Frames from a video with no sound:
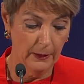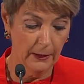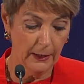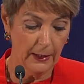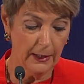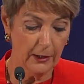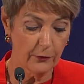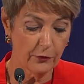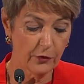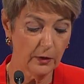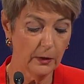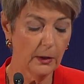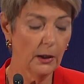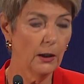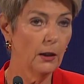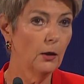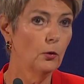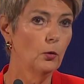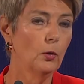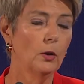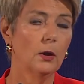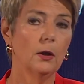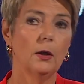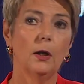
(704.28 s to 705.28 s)
As you
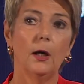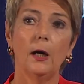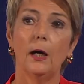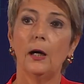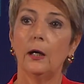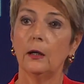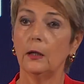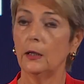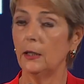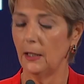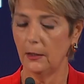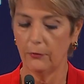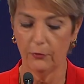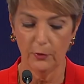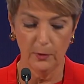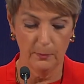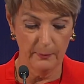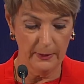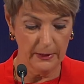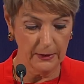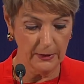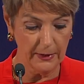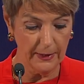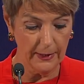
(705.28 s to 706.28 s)
know,
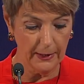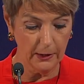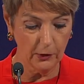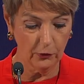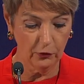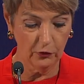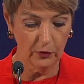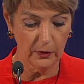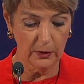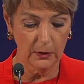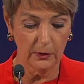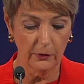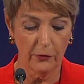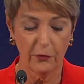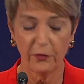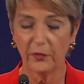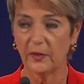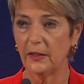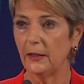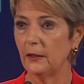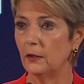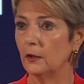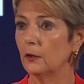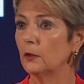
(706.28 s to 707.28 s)
government actions
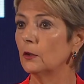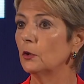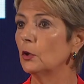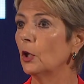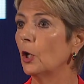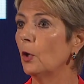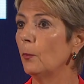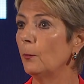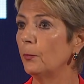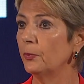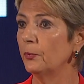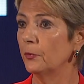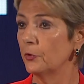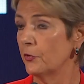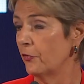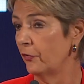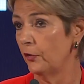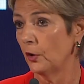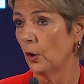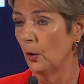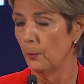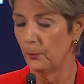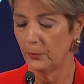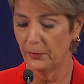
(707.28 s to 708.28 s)
didn't
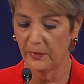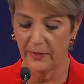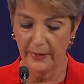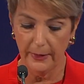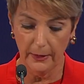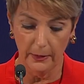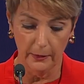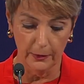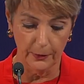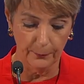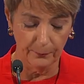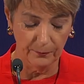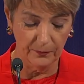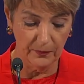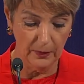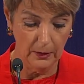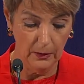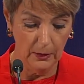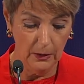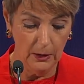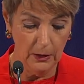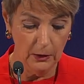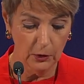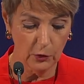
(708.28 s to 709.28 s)
stop there.
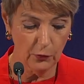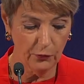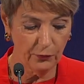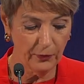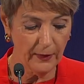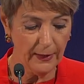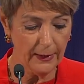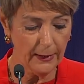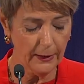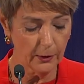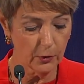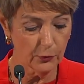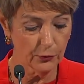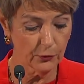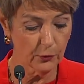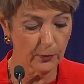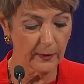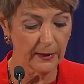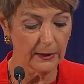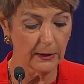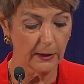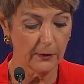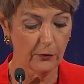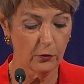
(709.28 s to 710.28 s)
The failure of
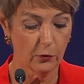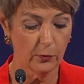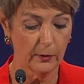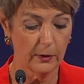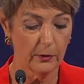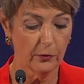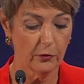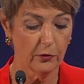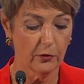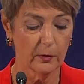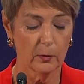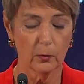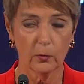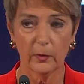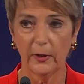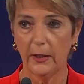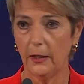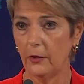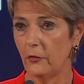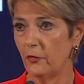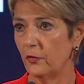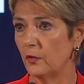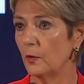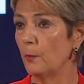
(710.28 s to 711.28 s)
Credit Suisse
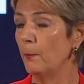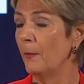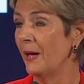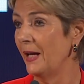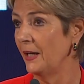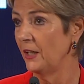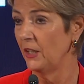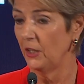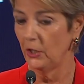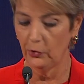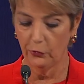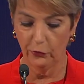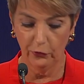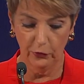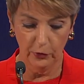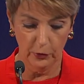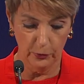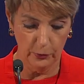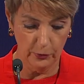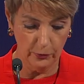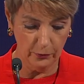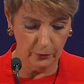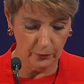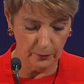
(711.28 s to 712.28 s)
raised many
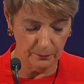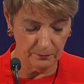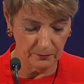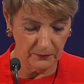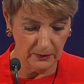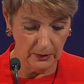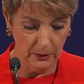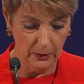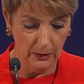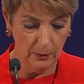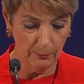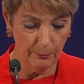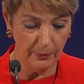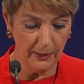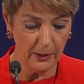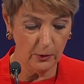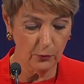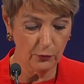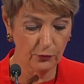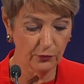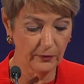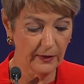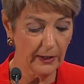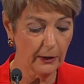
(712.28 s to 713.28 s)
issues,
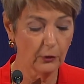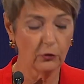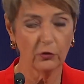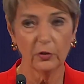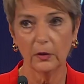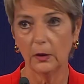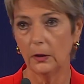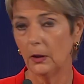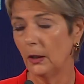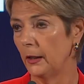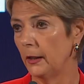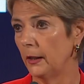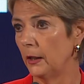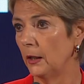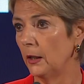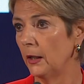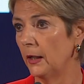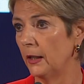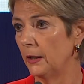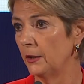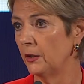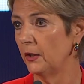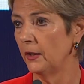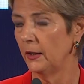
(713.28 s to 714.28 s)
both nationally
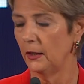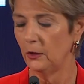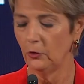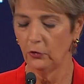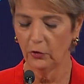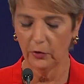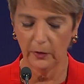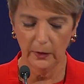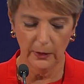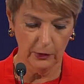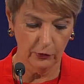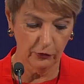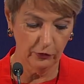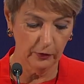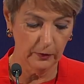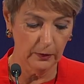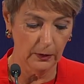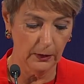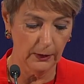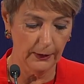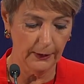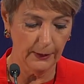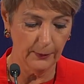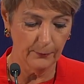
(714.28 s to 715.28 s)
and
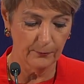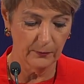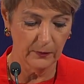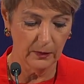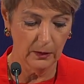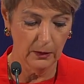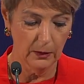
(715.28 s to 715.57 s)
internationally.